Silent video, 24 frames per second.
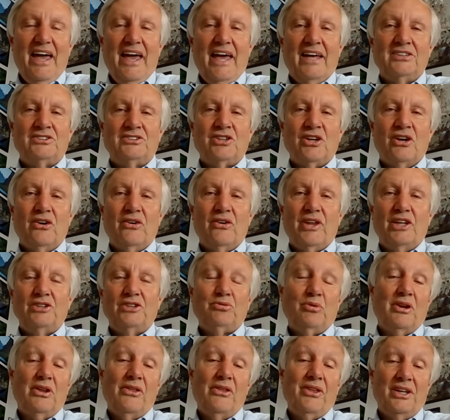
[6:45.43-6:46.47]
And so that's
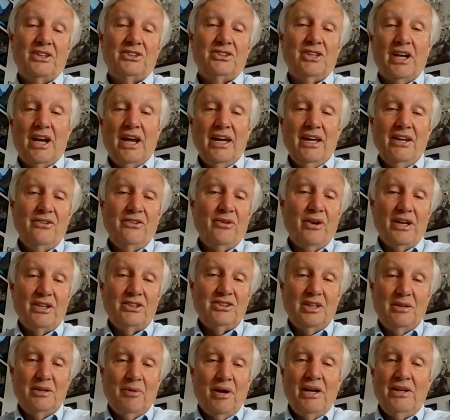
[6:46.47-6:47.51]
one of the things that I addressed
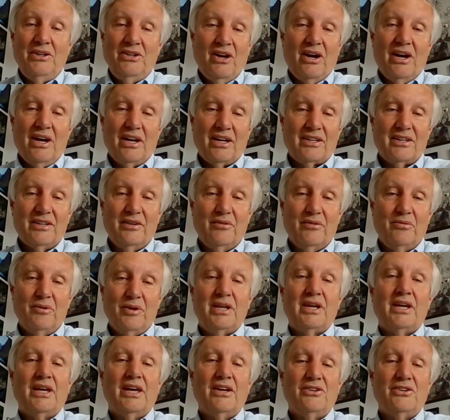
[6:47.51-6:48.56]
in my talk that we can
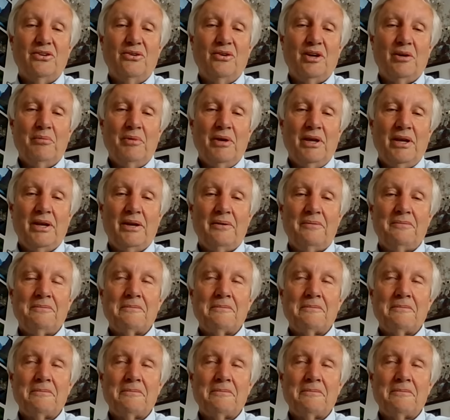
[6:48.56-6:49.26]
get to in a minute.